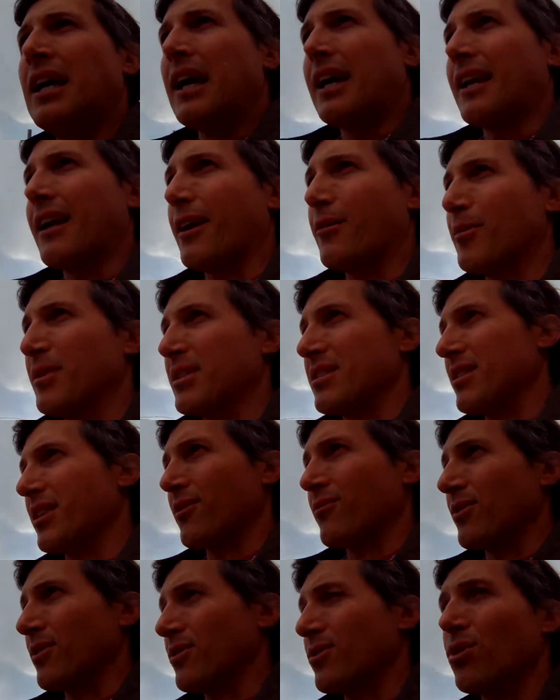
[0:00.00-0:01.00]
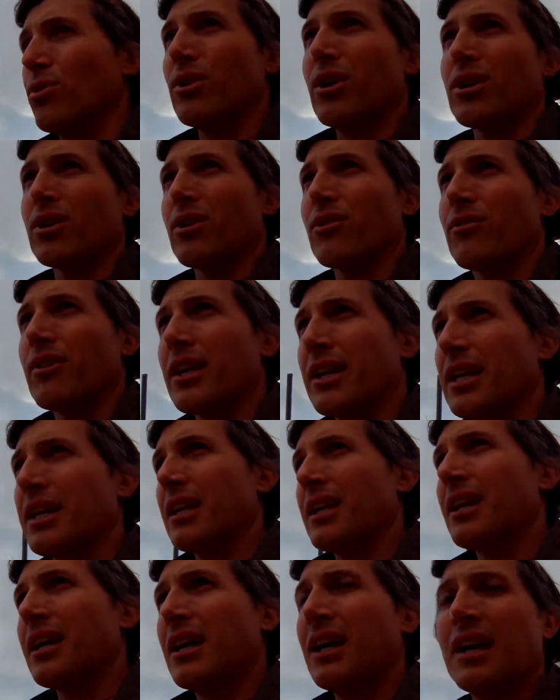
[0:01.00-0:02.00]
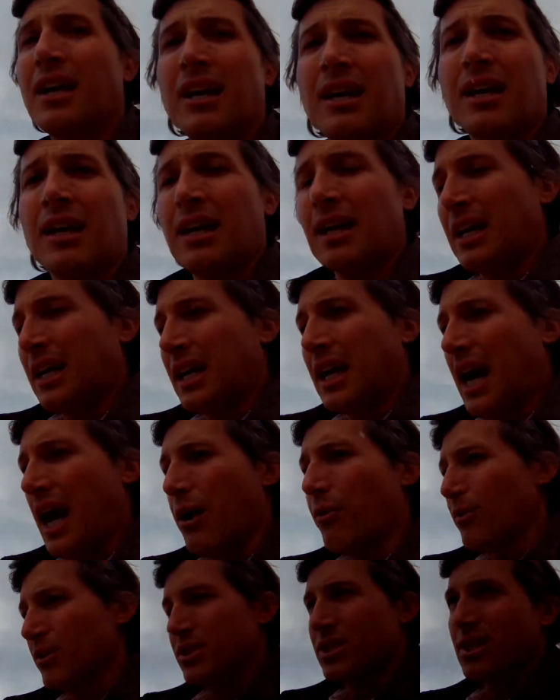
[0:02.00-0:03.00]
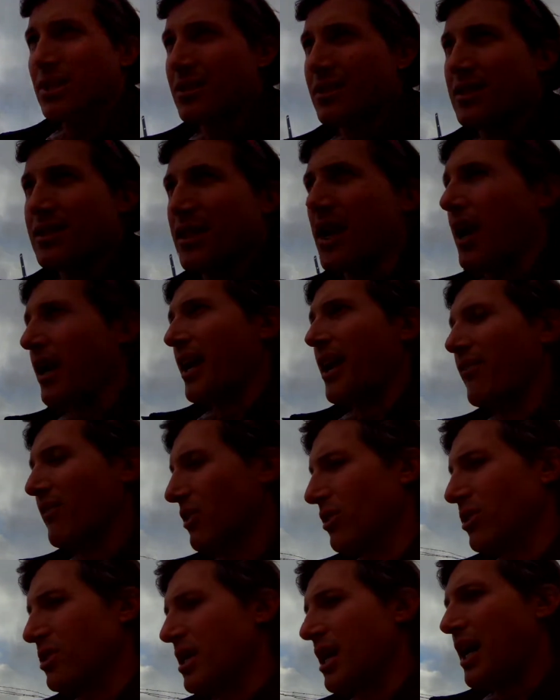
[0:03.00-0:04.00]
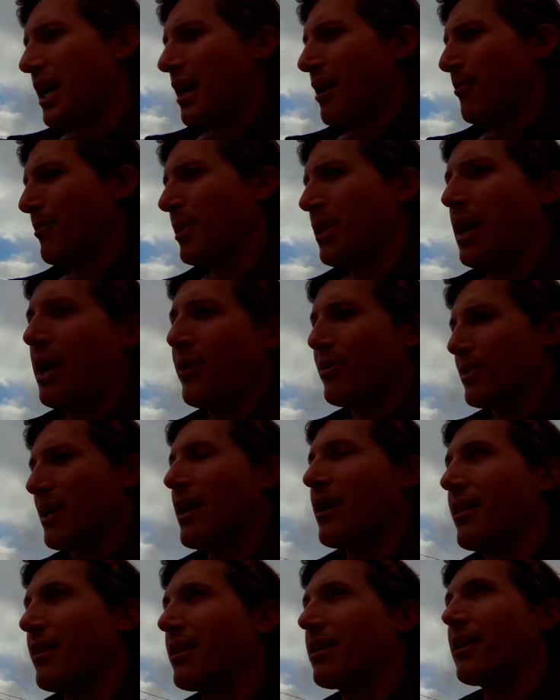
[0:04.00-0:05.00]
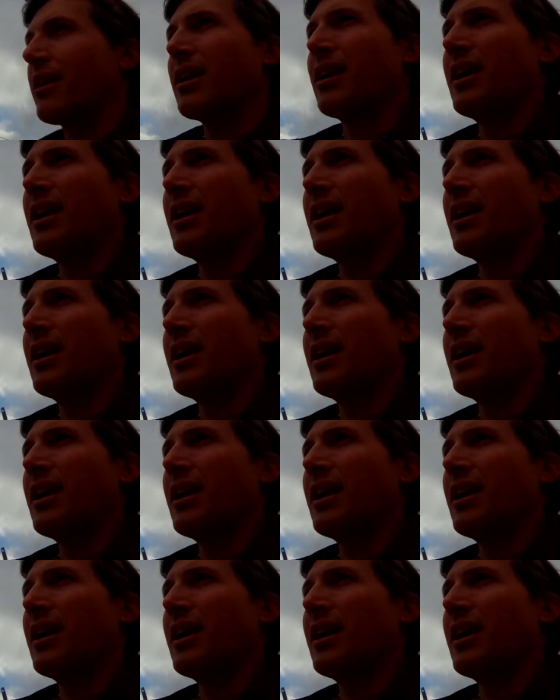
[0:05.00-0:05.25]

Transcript: And I'd been sick for so long already, I was just not having a good time, and I was out of there.